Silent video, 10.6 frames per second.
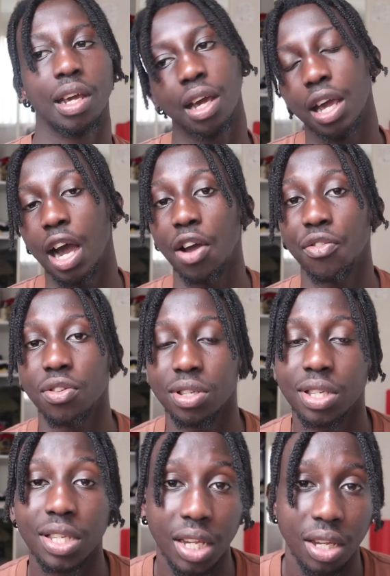iPhone
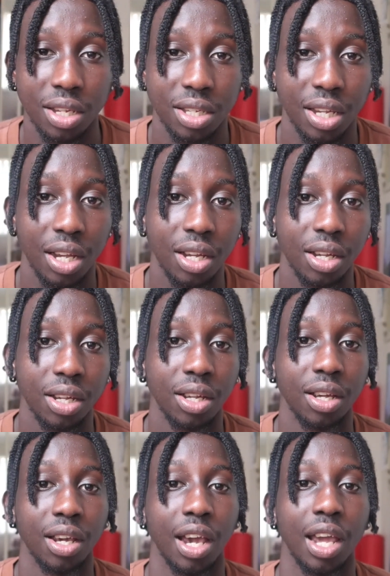6, yeah,
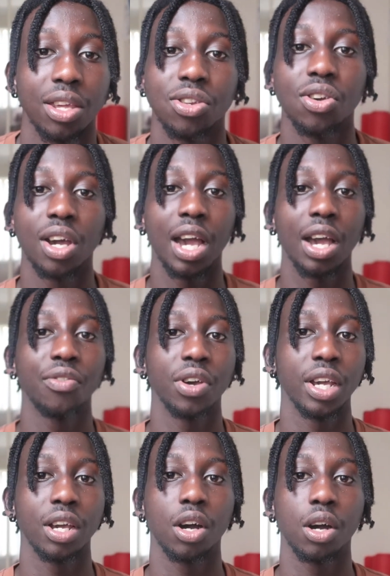and you don't have
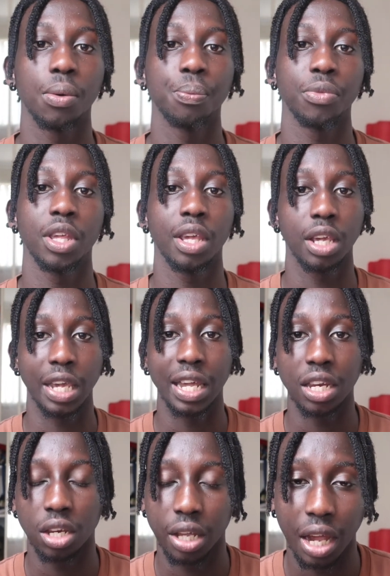a
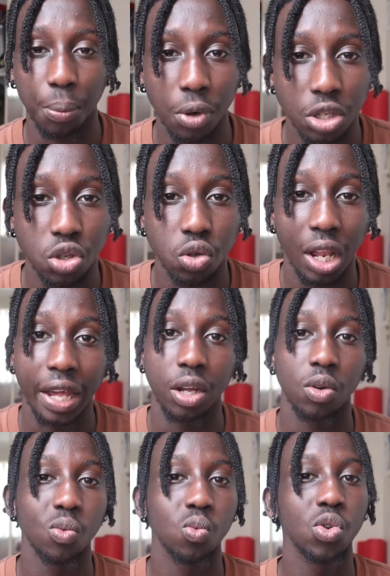Canon camera to like
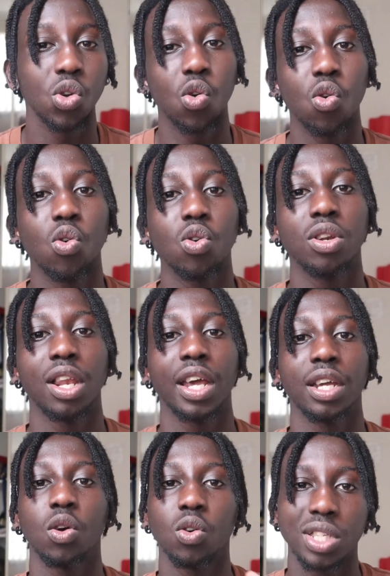record
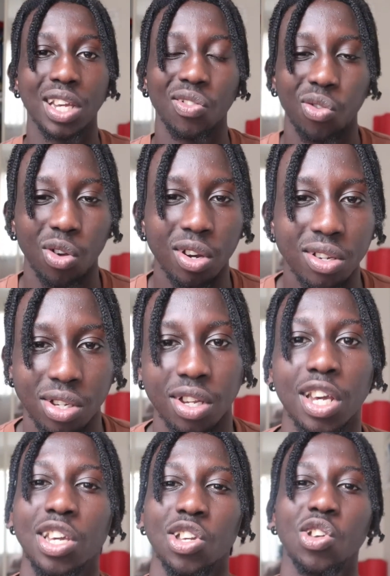like or take photos,
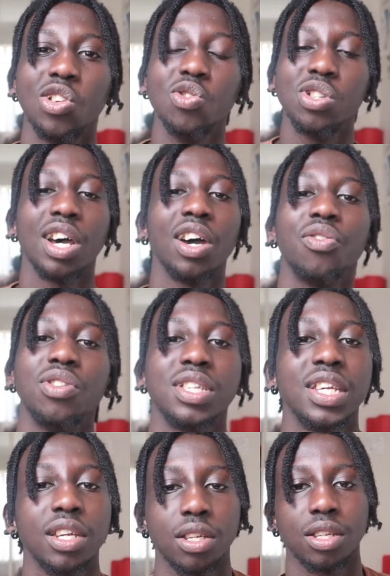you can use the iPhone
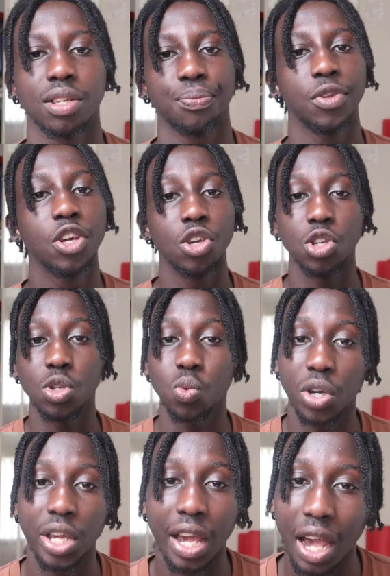6. Use
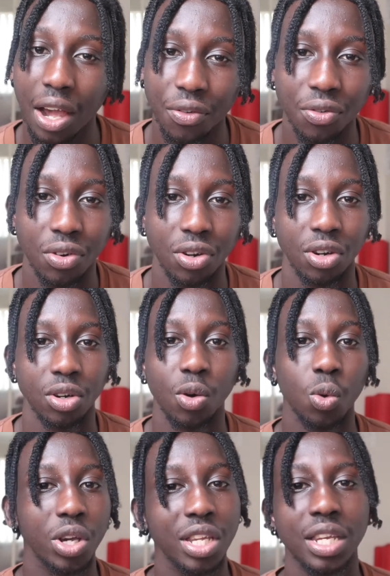what you have, not
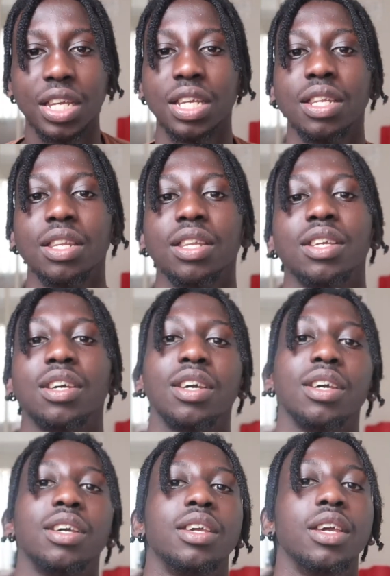what you need.
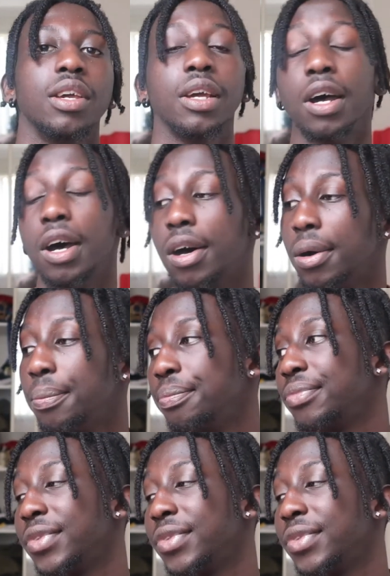Yeah, I'm